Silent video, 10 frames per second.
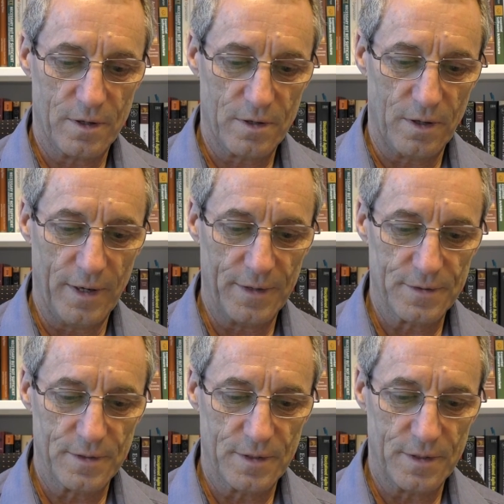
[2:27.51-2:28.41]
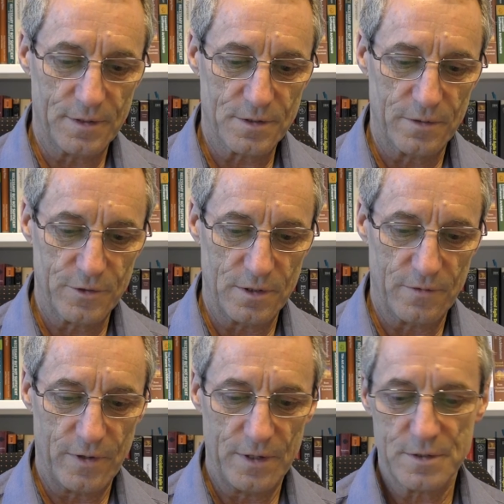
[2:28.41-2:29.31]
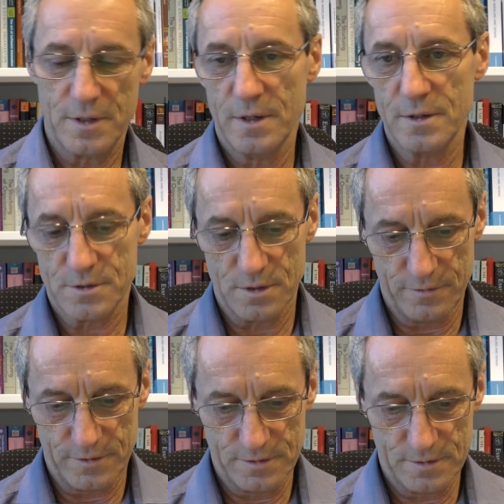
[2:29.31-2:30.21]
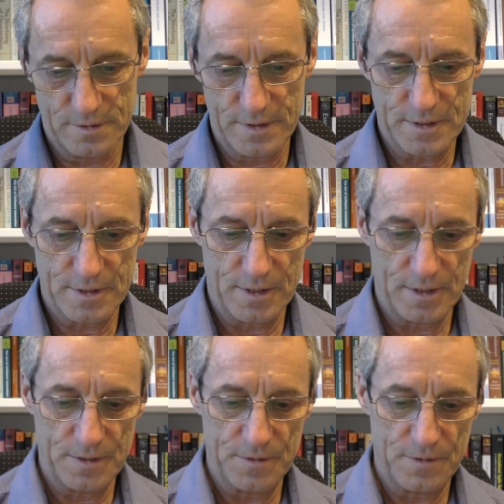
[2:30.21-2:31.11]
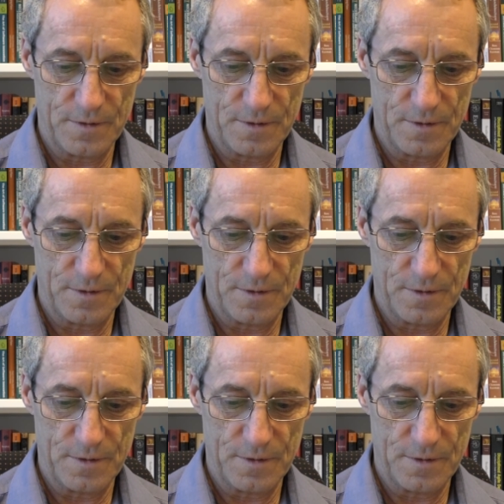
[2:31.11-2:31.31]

client and a service interface and a server. All right, and